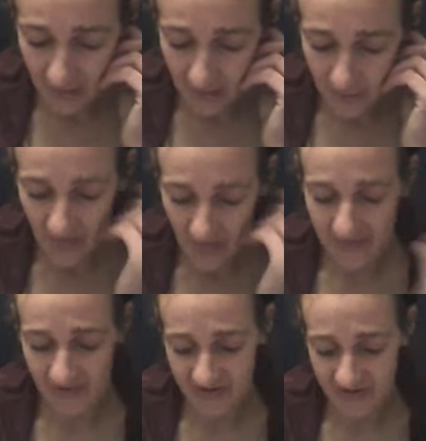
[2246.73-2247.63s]
you guys
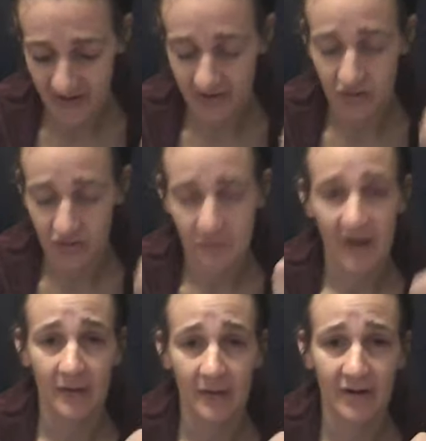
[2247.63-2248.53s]
are standing in your
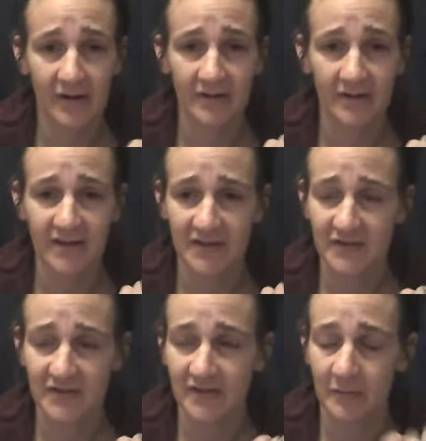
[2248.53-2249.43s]
power, and
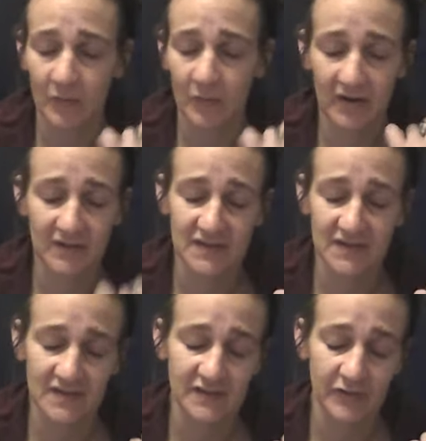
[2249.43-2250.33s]
Cancers, I've been waiting to
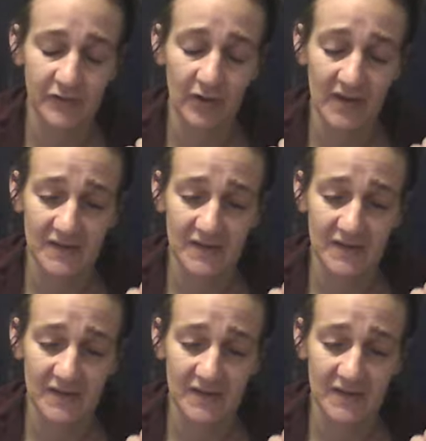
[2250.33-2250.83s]
see this for you guys.